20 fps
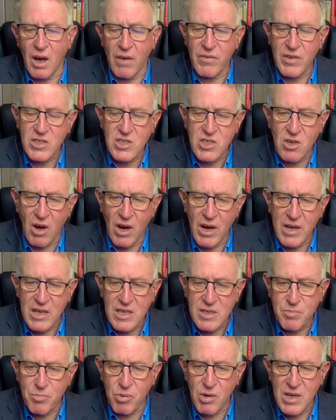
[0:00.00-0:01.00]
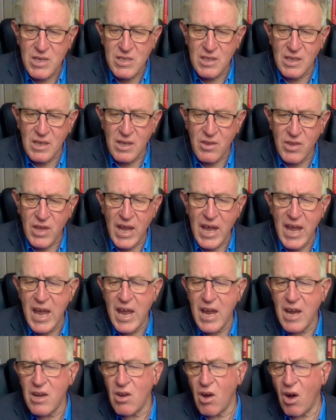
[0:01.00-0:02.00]
a Chinese president, the
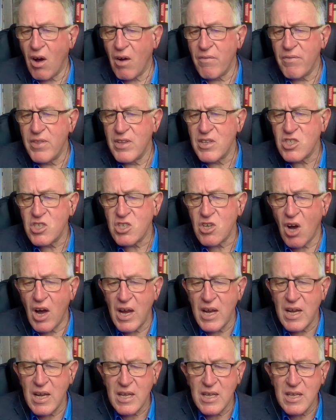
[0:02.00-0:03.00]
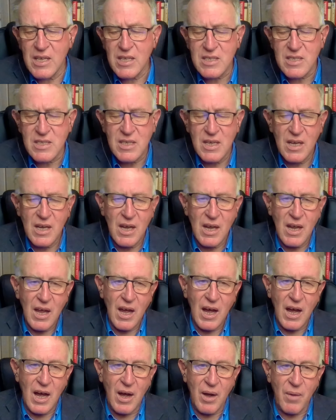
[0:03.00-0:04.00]
head of the Chinese
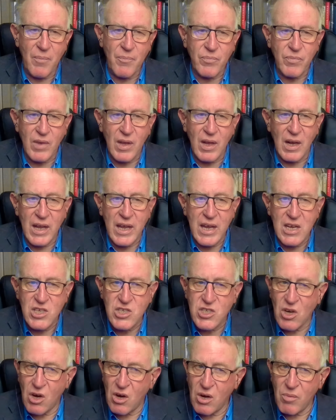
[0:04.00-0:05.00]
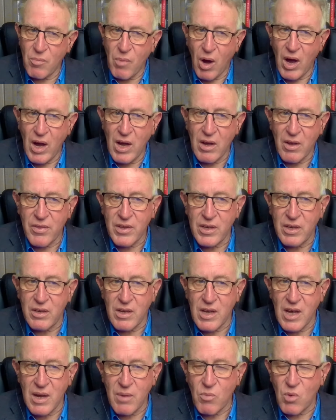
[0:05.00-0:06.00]
Li Zhongmai, I think her
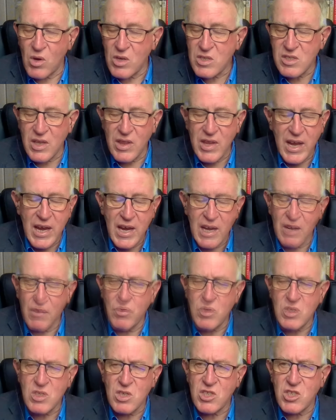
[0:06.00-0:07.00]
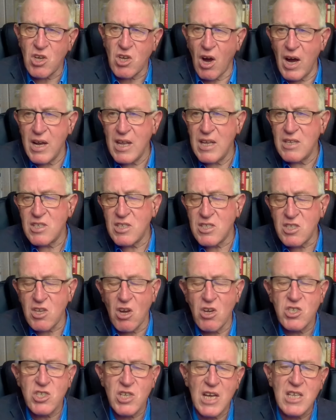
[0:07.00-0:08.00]
name was, the head of the Chinese
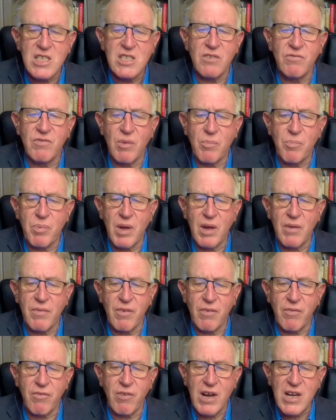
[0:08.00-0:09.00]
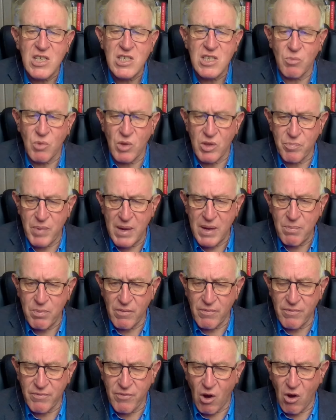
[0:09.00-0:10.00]
Association for Friendship with People in
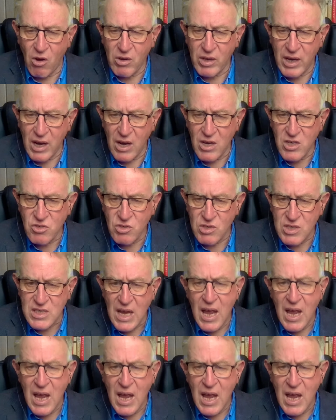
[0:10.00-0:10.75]
Foreign Countries.